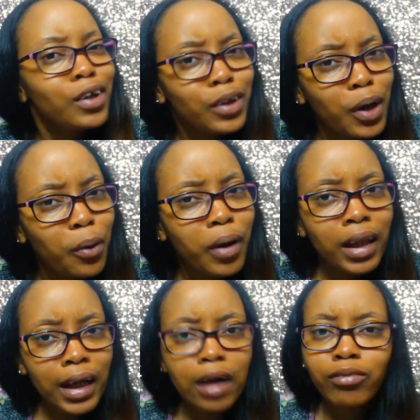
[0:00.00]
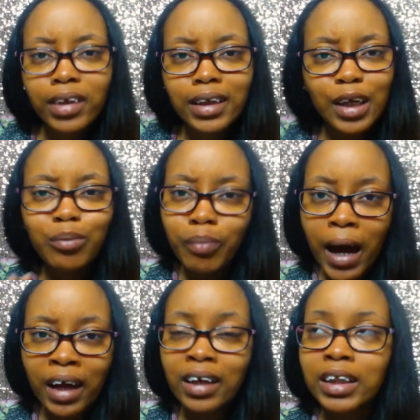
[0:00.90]
you know, like I really get
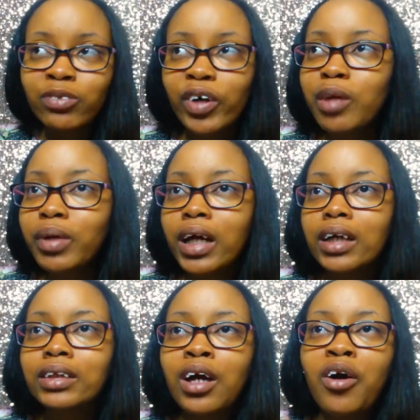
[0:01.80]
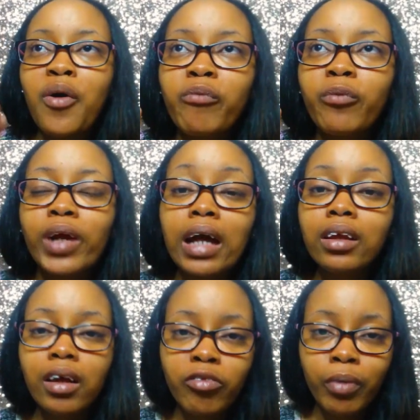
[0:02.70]
mad. And it's funny because when I
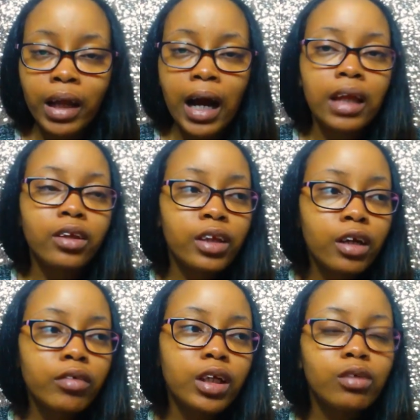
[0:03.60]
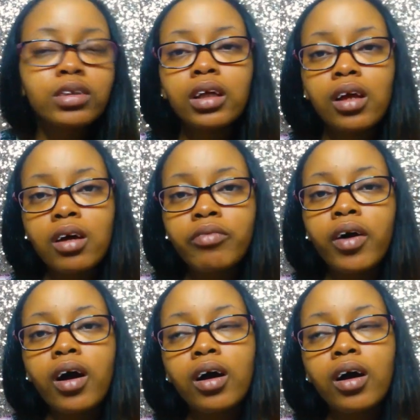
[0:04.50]
lived, but like I literally used to live